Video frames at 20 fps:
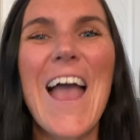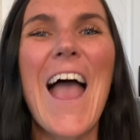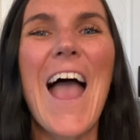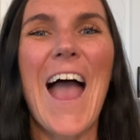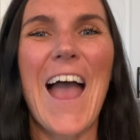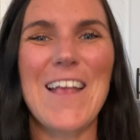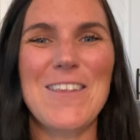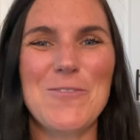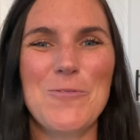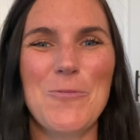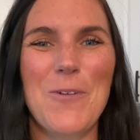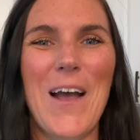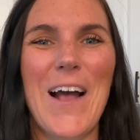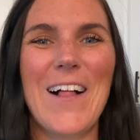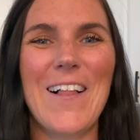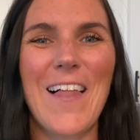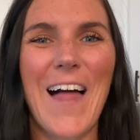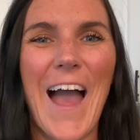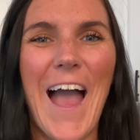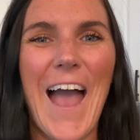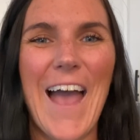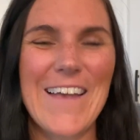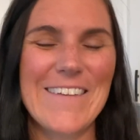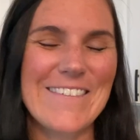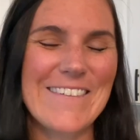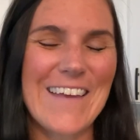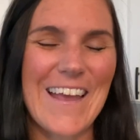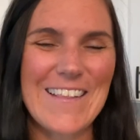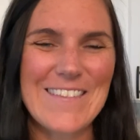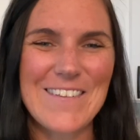as well as
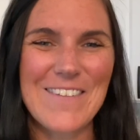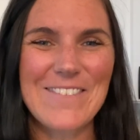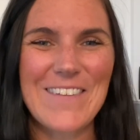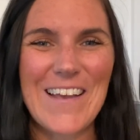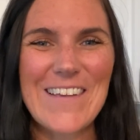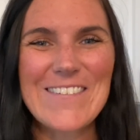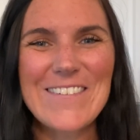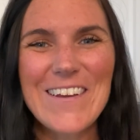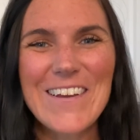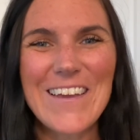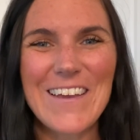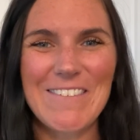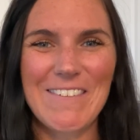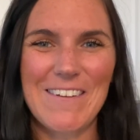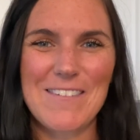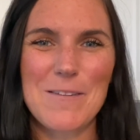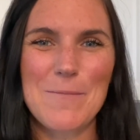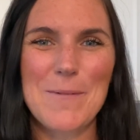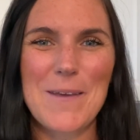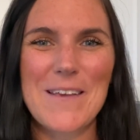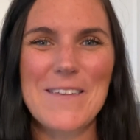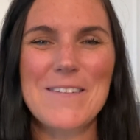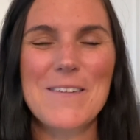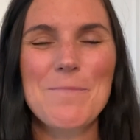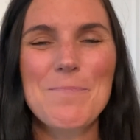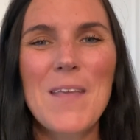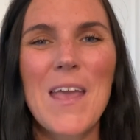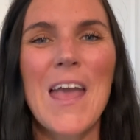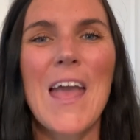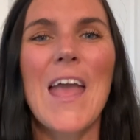get some nice cooking recipes.
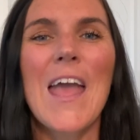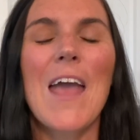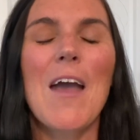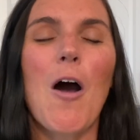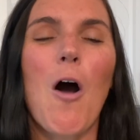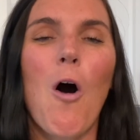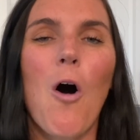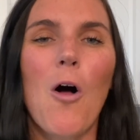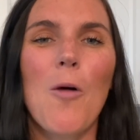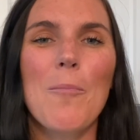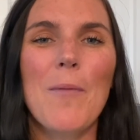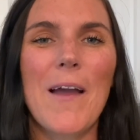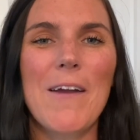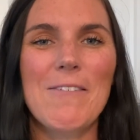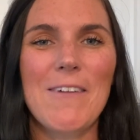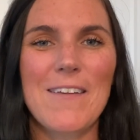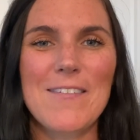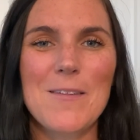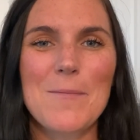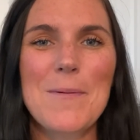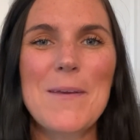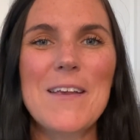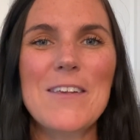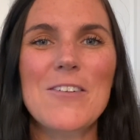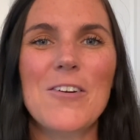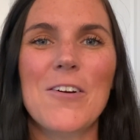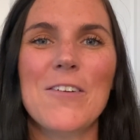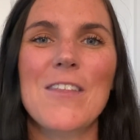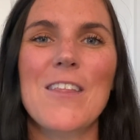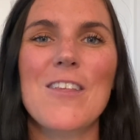All my recipes
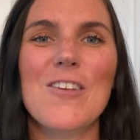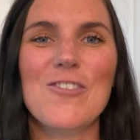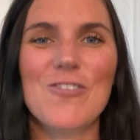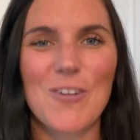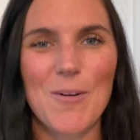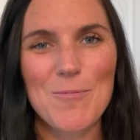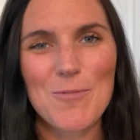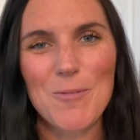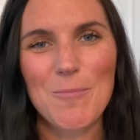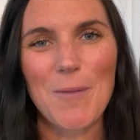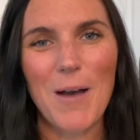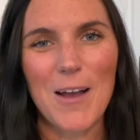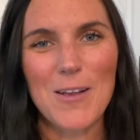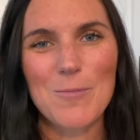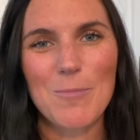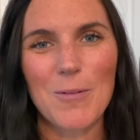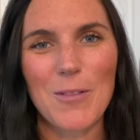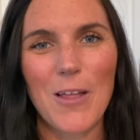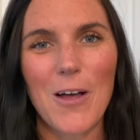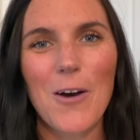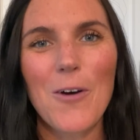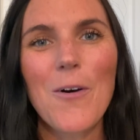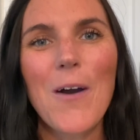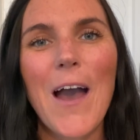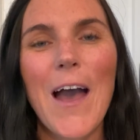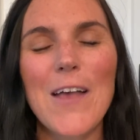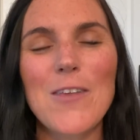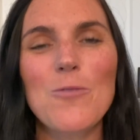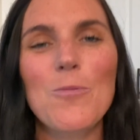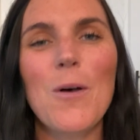are in the description box below,
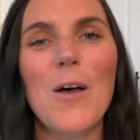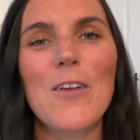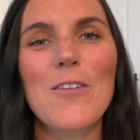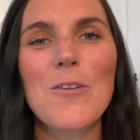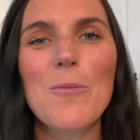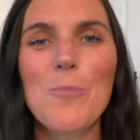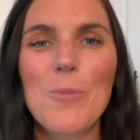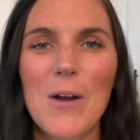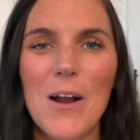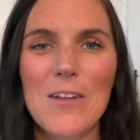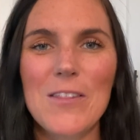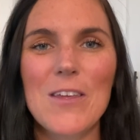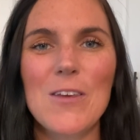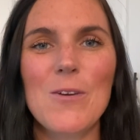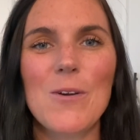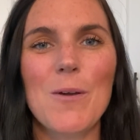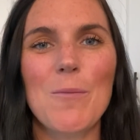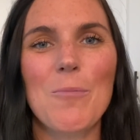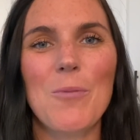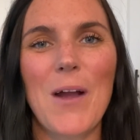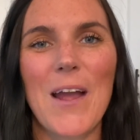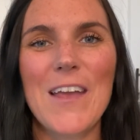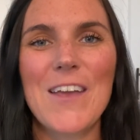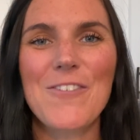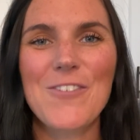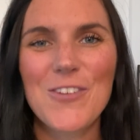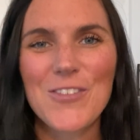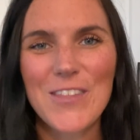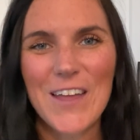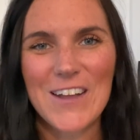as well as a prayer that you can pray if
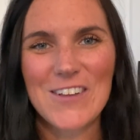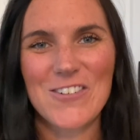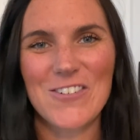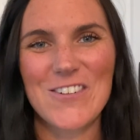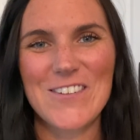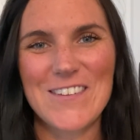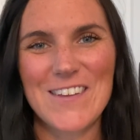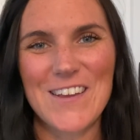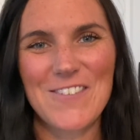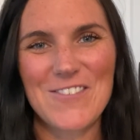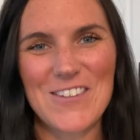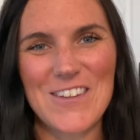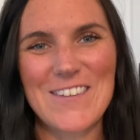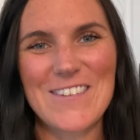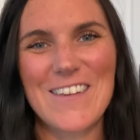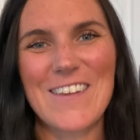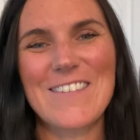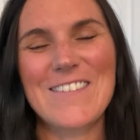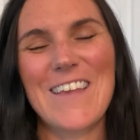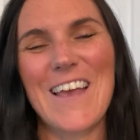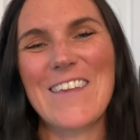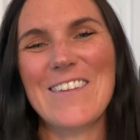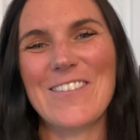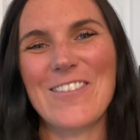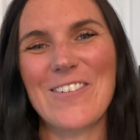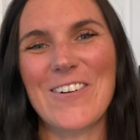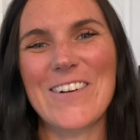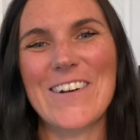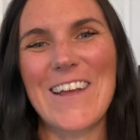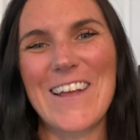you'd like to receive Jesus as
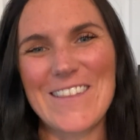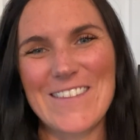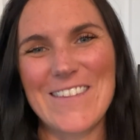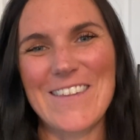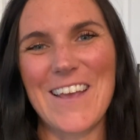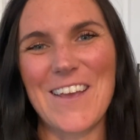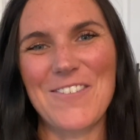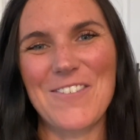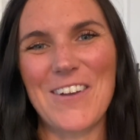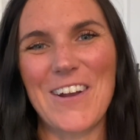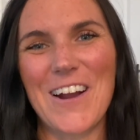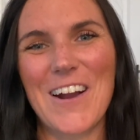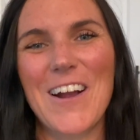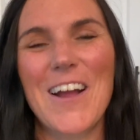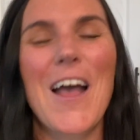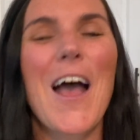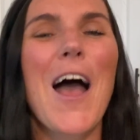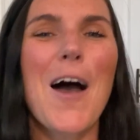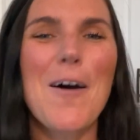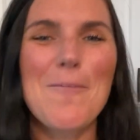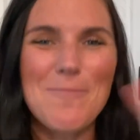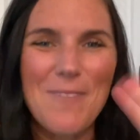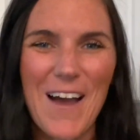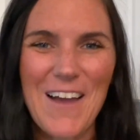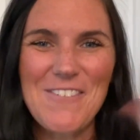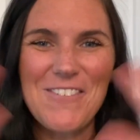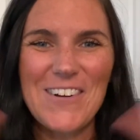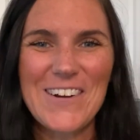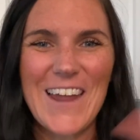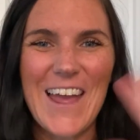Lord and Savior. Bye
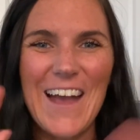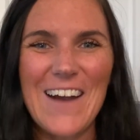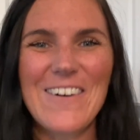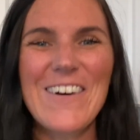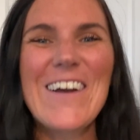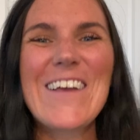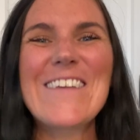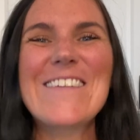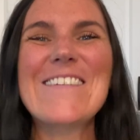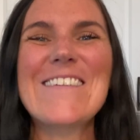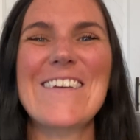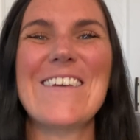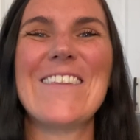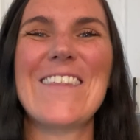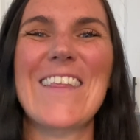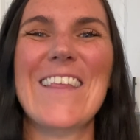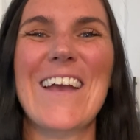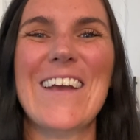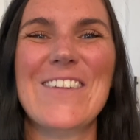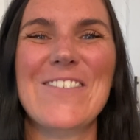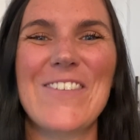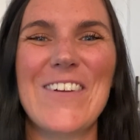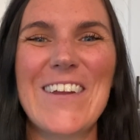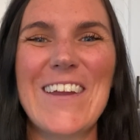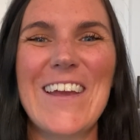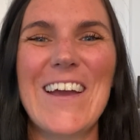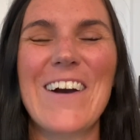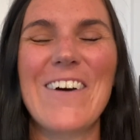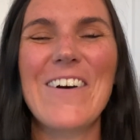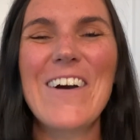for now. See you in the next
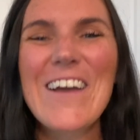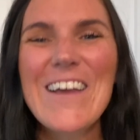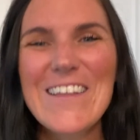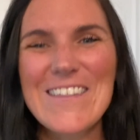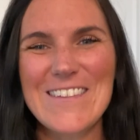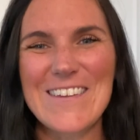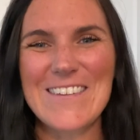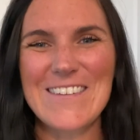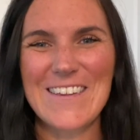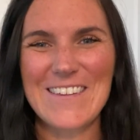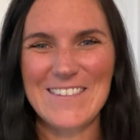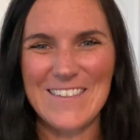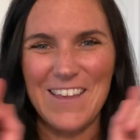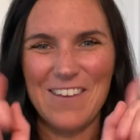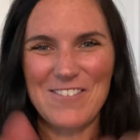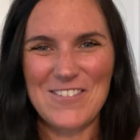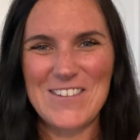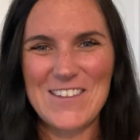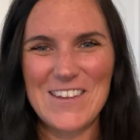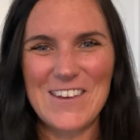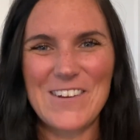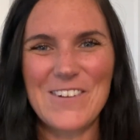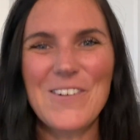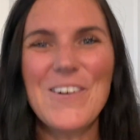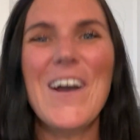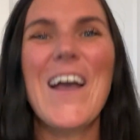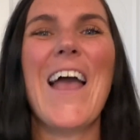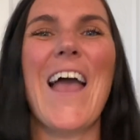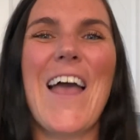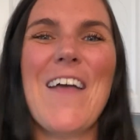video. Jesus loves you
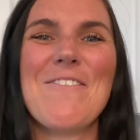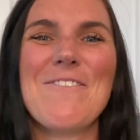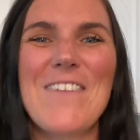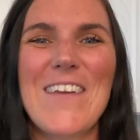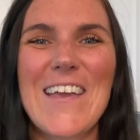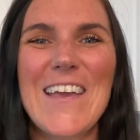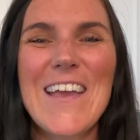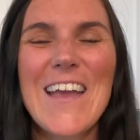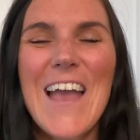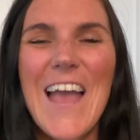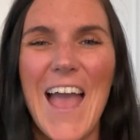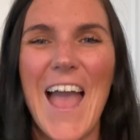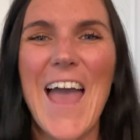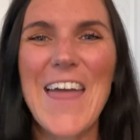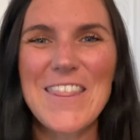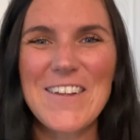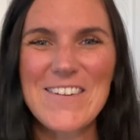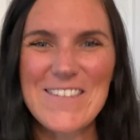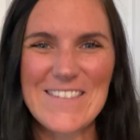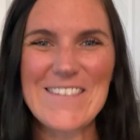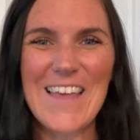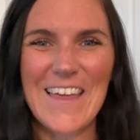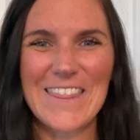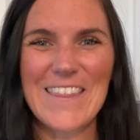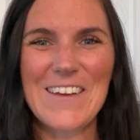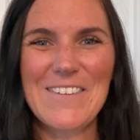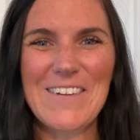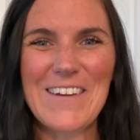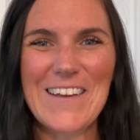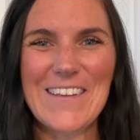and me, and there's
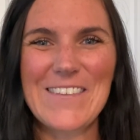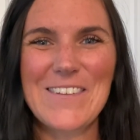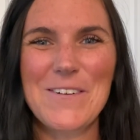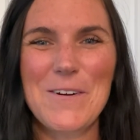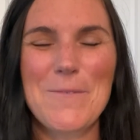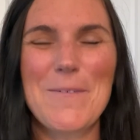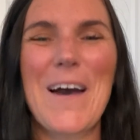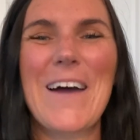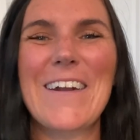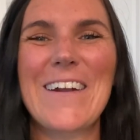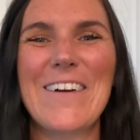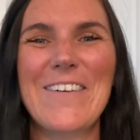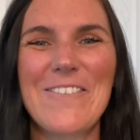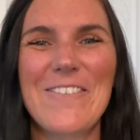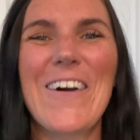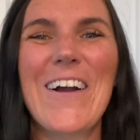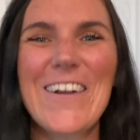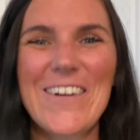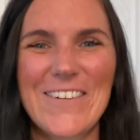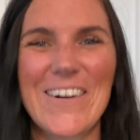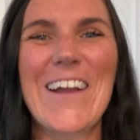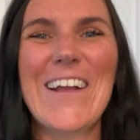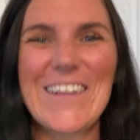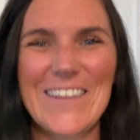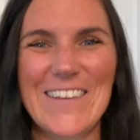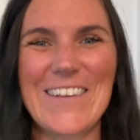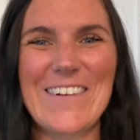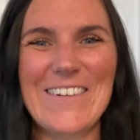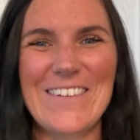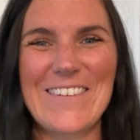nothing we can do about it. What great
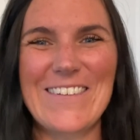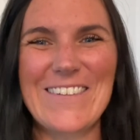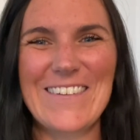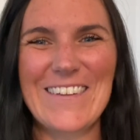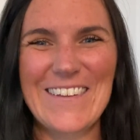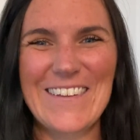news!